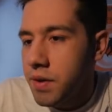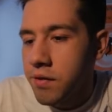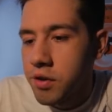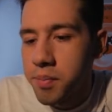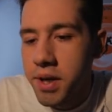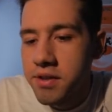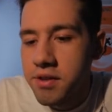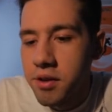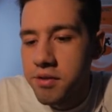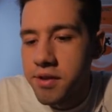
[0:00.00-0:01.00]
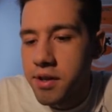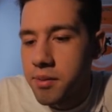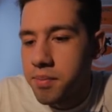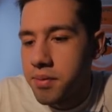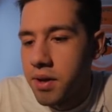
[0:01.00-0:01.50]
So he's playing slow
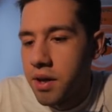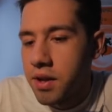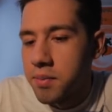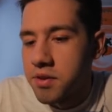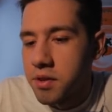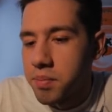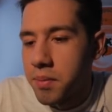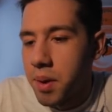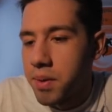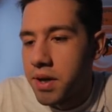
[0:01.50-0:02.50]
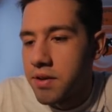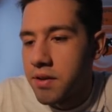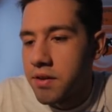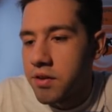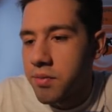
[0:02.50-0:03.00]
setup. I think I'm just going to play my
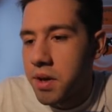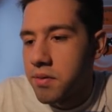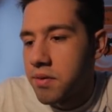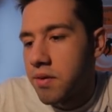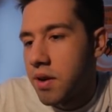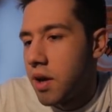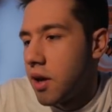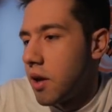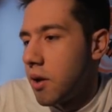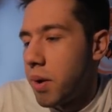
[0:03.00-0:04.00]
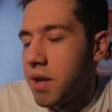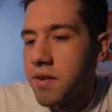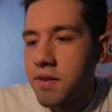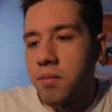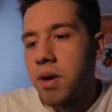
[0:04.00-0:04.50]
Penitent this round.
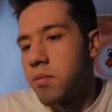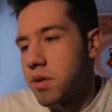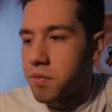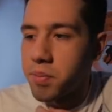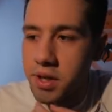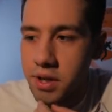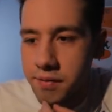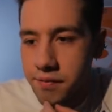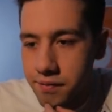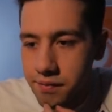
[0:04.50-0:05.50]
Penitent in round 1 is pretty good.